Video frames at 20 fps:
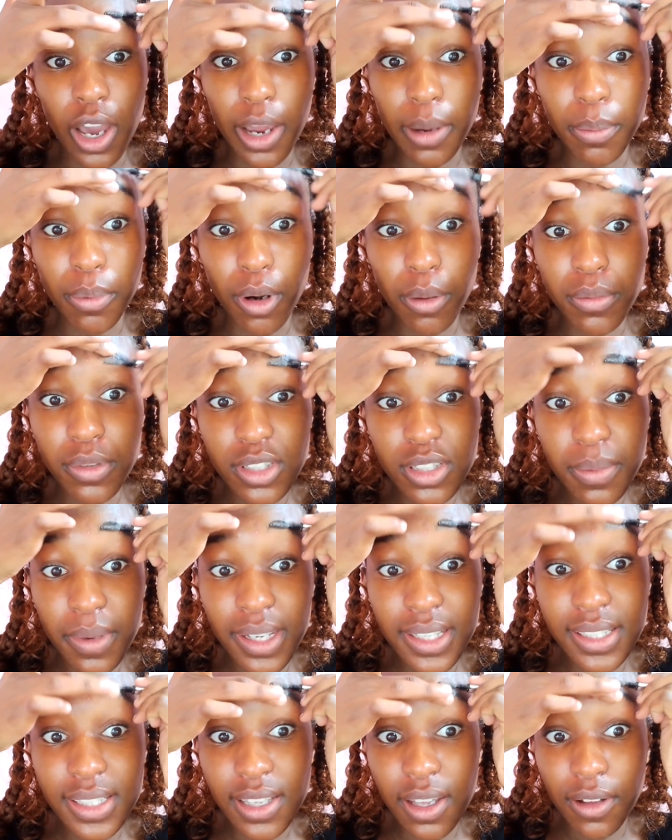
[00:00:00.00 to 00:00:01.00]
promised
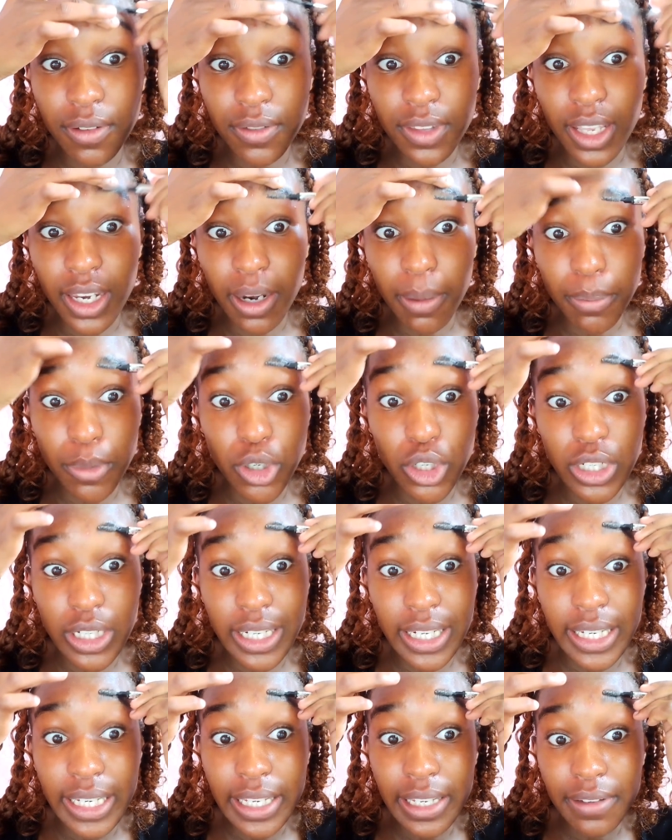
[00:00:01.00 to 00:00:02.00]
myself that I'm going to
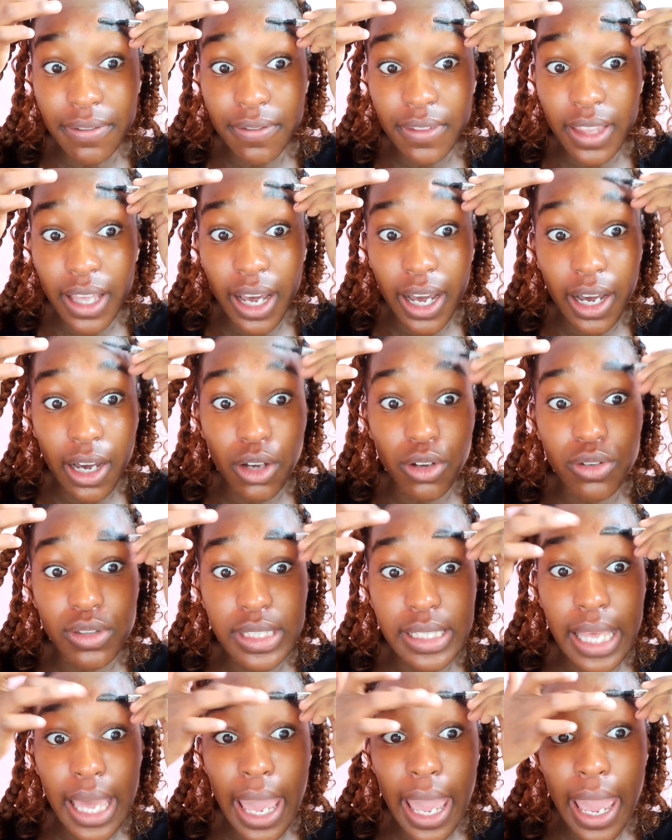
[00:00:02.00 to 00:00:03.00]
leave the house
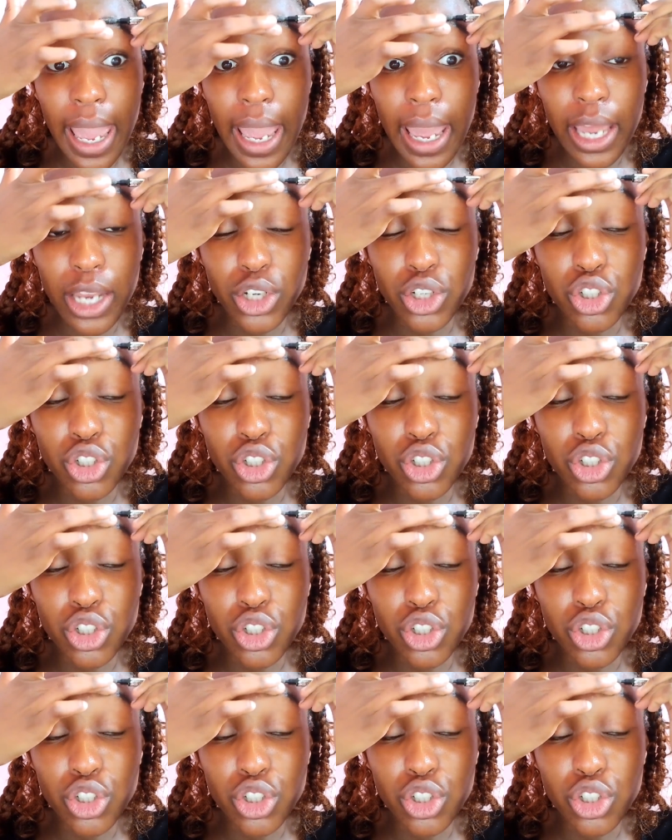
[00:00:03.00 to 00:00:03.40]
at...